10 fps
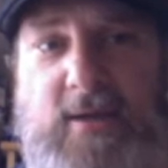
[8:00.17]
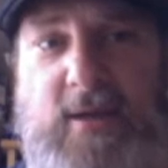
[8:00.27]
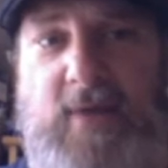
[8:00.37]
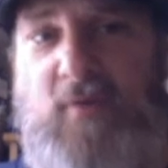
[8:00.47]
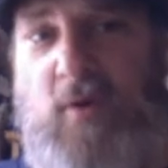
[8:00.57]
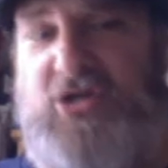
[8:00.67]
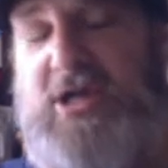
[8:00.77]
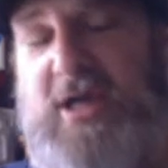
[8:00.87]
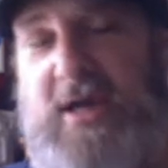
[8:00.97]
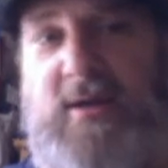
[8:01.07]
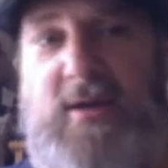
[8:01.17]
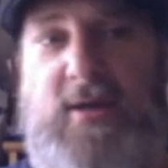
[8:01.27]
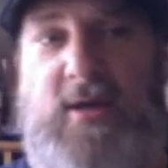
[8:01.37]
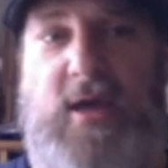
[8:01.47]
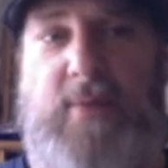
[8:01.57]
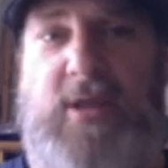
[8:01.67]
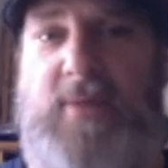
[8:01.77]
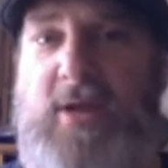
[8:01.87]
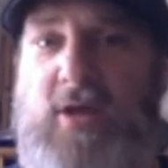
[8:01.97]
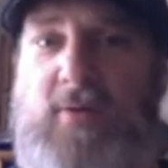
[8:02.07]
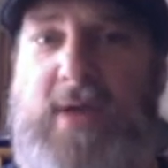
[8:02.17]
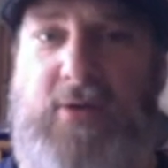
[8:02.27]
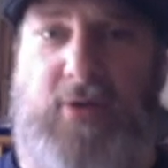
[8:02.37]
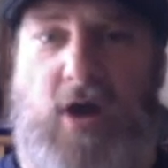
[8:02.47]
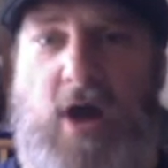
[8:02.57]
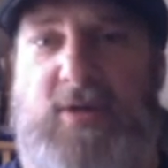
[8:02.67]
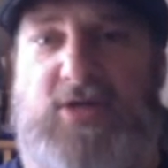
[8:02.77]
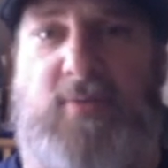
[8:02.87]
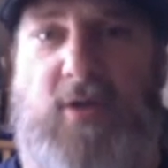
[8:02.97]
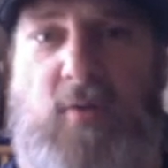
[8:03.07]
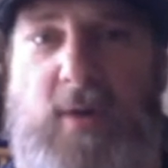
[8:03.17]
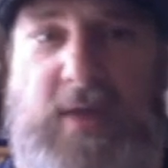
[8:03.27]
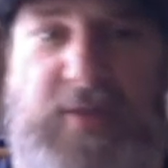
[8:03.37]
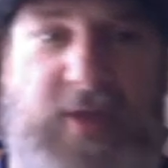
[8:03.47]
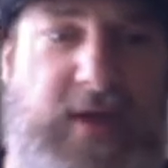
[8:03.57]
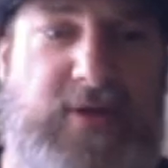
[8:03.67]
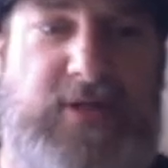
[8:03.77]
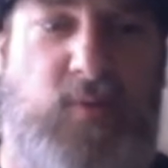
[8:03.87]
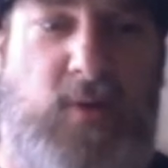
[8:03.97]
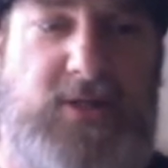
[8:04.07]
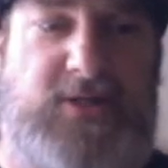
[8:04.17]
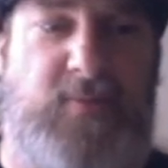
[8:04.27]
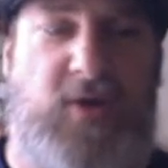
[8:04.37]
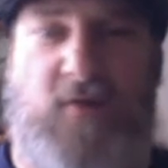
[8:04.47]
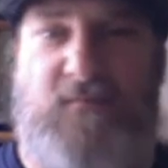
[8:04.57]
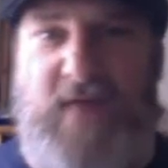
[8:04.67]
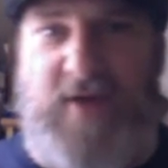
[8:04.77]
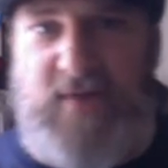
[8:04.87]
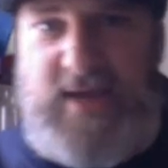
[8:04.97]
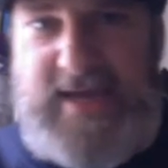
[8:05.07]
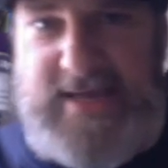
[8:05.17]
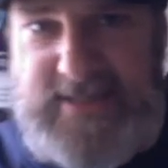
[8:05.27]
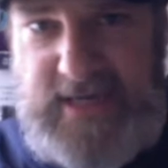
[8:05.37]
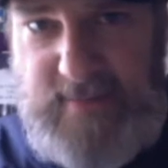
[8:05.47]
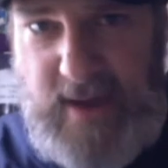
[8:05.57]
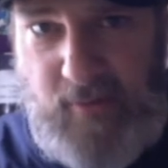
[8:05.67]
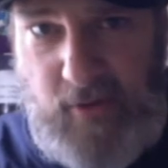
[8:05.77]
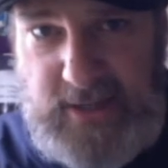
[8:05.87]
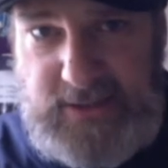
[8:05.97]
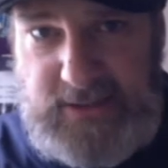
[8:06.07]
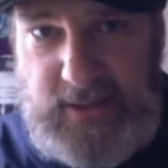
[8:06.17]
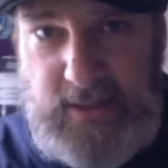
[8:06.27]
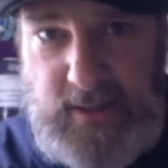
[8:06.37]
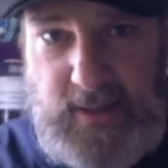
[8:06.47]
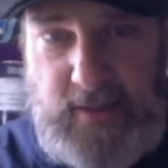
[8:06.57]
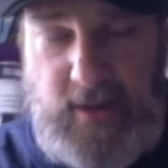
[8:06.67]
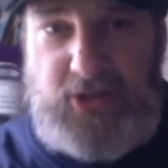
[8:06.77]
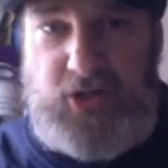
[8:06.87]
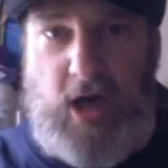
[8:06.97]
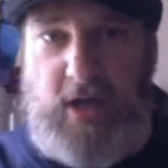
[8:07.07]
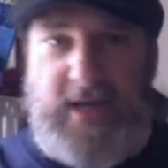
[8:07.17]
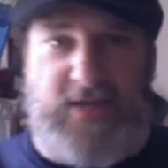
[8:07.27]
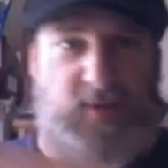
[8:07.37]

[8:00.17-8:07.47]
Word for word: Of course you did. But let me know down in the comments below what you think of this. What are some of your favorite E.T. memories? Not just holidays.